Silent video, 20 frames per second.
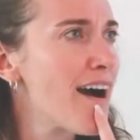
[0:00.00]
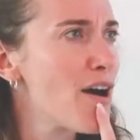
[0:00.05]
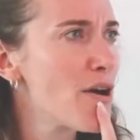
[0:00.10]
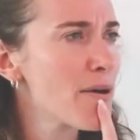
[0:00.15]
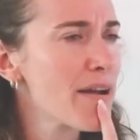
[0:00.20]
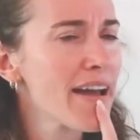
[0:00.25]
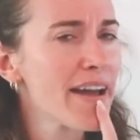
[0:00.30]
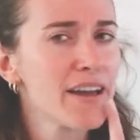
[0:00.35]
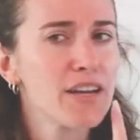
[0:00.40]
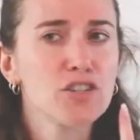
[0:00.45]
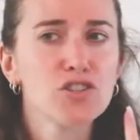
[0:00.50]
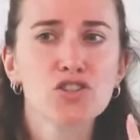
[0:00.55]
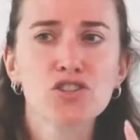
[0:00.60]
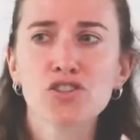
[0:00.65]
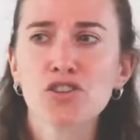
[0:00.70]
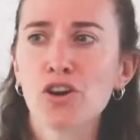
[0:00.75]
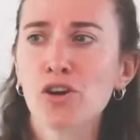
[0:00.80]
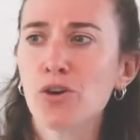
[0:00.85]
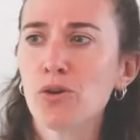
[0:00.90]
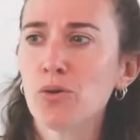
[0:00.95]
Okay,
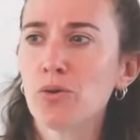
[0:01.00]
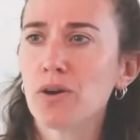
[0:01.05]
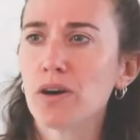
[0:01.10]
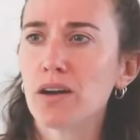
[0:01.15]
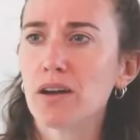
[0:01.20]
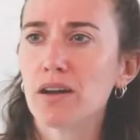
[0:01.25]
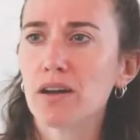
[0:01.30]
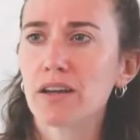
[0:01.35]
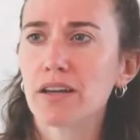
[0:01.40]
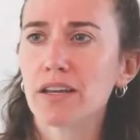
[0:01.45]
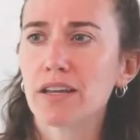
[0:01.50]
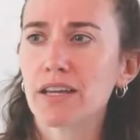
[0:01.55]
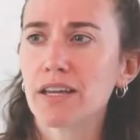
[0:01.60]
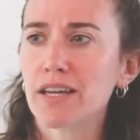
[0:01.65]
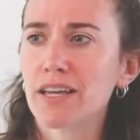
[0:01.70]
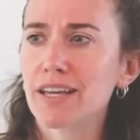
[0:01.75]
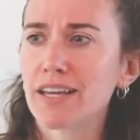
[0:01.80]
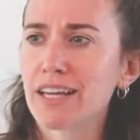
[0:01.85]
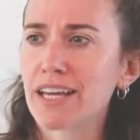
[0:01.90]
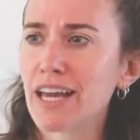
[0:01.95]
so
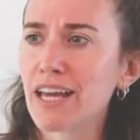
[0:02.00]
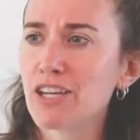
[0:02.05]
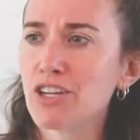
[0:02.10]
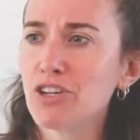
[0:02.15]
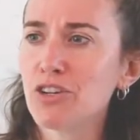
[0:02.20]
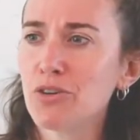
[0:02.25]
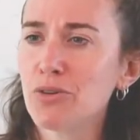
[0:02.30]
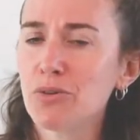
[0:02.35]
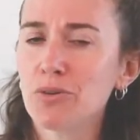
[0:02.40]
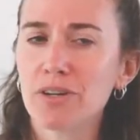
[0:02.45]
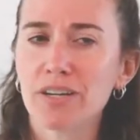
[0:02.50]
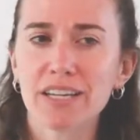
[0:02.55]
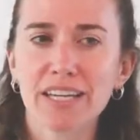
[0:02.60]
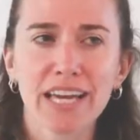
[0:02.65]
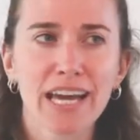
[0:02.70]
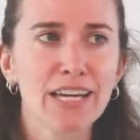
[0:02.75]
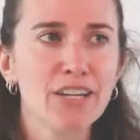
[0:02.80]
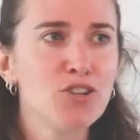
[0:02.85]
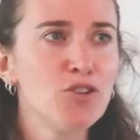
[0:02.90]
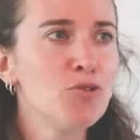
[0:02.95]
can you
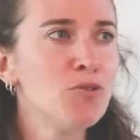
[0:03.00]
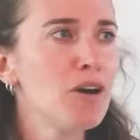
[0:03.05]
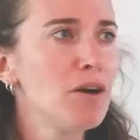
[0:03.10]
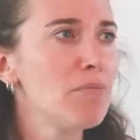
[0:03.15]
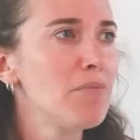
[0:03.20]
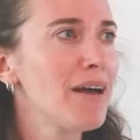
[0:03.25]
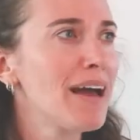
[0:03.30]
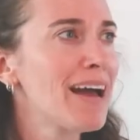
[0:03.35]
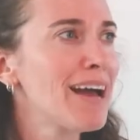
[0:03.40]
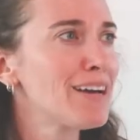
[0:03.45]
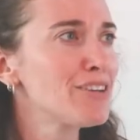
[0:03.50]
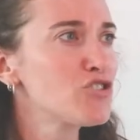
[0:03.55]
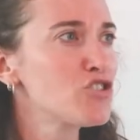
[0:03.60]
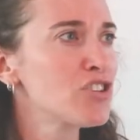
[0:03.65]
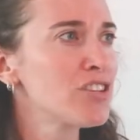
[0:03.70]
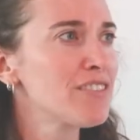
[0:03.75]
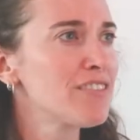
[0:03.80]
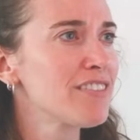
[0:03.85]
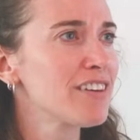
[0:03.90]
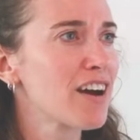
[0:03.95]

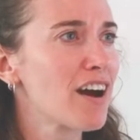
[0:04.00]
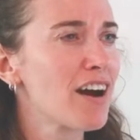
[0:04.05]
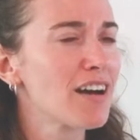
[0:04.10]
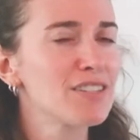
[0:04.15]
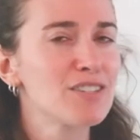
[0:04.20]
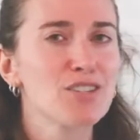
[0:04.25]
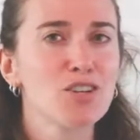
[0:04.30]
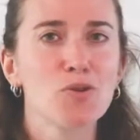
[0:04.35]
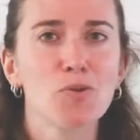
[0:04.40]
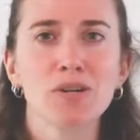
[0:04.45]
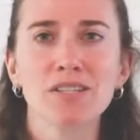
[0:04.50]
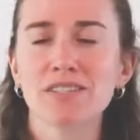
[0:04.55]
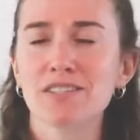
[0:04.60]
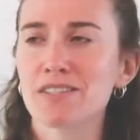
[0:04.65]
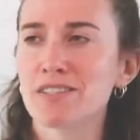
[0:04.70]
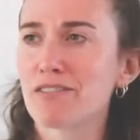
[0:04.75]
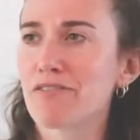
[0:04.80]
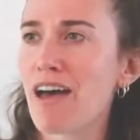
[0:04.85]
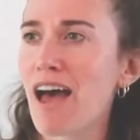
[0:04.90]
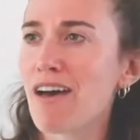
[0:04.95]
imagine the
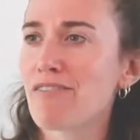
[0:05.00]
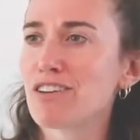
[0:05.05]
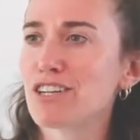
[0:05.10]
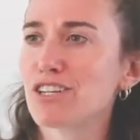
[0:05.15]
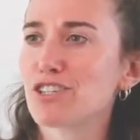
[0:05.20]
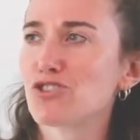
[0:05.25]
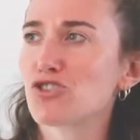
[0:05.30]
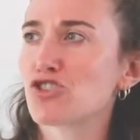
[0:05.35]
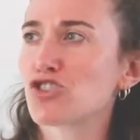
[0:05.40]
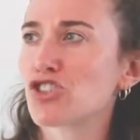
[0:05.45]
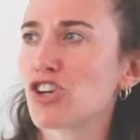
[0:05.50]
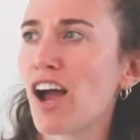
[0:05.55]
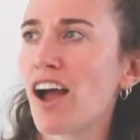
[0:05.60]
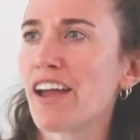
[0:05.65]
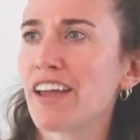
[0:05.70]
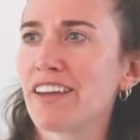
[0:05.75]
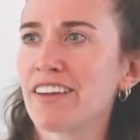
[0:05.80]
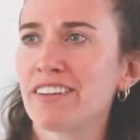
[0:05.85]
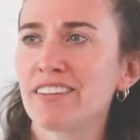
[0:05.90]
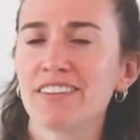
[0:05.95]
consequences of having a
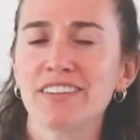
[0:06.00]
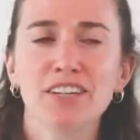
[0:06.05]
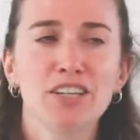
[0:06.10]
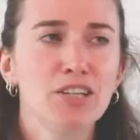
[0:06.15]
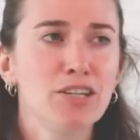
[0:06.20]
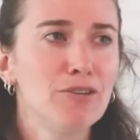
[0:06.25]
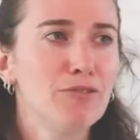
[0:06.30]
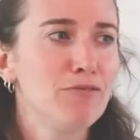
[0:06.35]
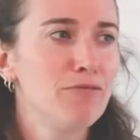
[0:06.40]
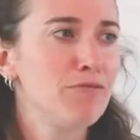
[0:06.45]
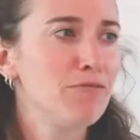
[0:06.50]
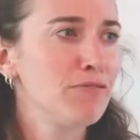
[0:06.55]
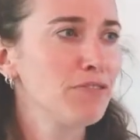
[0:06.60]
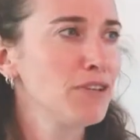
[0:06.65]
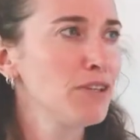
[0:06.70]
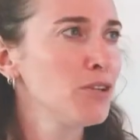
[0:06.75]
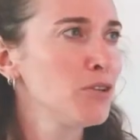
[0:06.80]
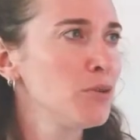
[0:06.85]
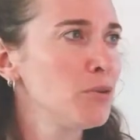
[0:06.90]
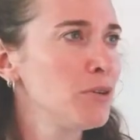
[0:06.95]
giant
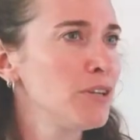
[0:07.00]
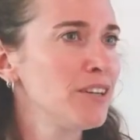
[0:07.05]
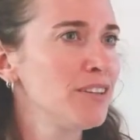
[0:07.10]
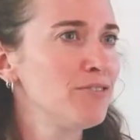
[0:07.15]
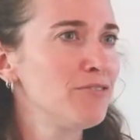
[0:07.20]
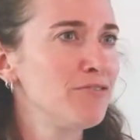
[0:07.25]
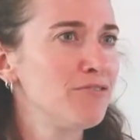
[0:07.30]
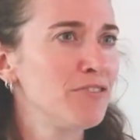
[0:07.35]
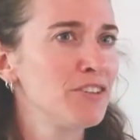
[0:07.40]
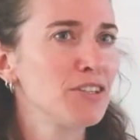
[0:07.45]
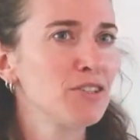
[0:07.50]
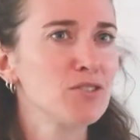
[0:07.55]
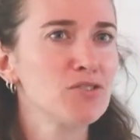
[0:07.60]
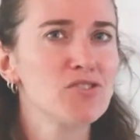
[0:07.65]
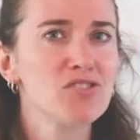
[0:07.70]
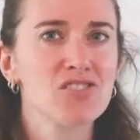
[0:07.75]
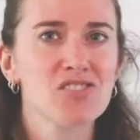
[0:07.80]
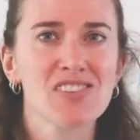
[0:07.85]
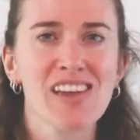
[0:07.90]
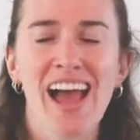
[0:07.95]

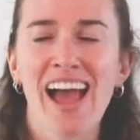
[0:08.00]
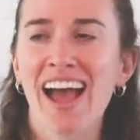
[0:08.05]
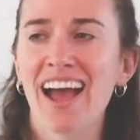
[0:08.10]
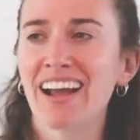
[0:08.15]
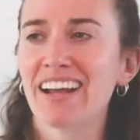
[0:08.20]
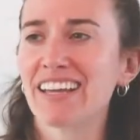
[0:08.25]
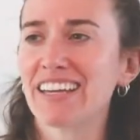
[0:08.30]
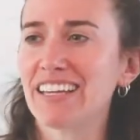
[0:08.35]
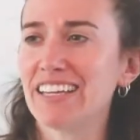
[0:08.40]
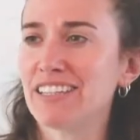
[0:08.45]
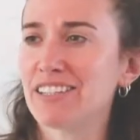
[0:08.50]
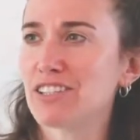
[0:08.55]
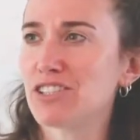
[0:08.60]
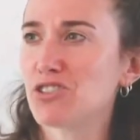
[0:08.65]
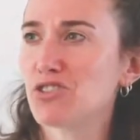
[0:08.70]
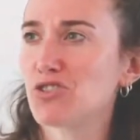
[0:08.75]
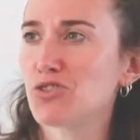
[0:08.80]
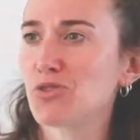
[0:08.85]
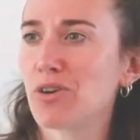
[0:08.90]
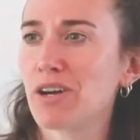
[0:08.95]
fluid-filled sac in
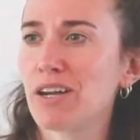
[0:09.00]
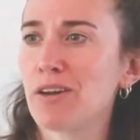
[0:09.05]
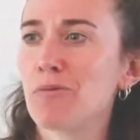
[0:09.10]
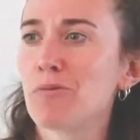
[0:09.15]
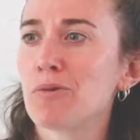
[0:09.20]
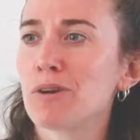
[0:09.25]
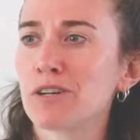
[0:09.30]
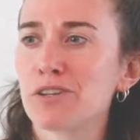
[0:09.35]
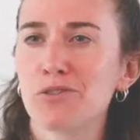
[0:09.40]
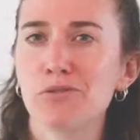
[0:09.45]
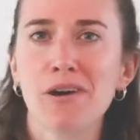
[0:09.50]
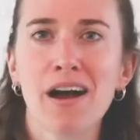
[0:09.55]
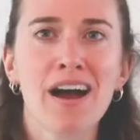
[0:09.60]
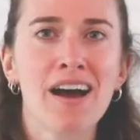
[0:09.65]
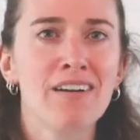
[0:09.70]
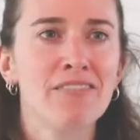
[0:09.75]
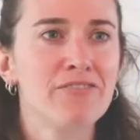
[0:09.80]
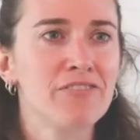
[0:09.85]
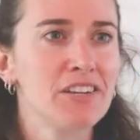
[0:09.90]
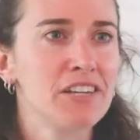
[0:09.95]
the joint where you
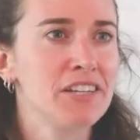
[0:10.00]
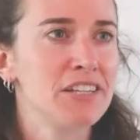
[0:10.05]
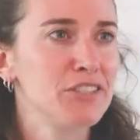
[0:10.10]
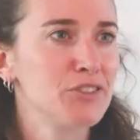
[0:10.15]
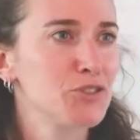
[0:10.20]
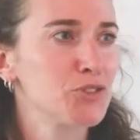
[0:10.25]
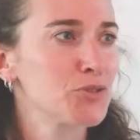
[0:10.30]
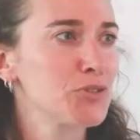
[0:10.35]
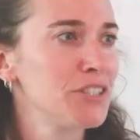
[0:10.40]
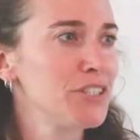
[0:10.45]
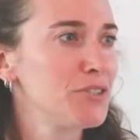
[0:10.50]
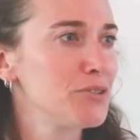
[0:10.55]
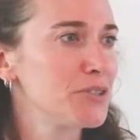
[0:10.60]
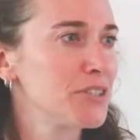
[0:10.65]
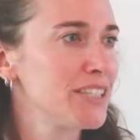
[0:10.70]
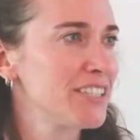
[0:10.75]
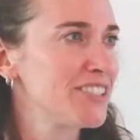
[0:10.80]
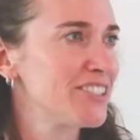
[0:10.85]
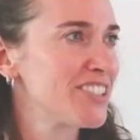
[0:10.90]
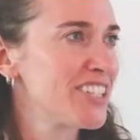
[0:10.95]
have an injury
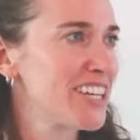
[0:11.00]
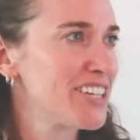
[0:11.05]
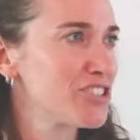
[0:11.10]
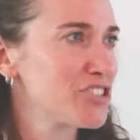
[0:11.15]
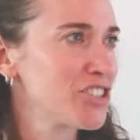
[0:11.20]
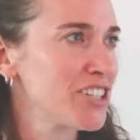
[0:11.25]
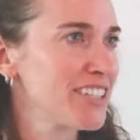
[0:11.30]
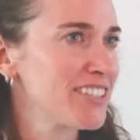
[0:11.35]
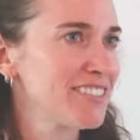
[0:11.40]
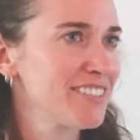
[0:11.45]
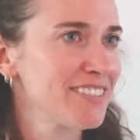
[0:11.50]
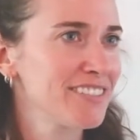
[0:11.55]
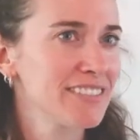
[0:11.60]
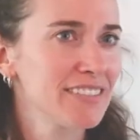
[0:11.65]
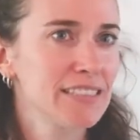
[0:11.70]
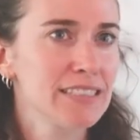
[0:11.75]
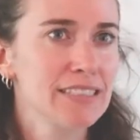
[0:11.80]
or irritation?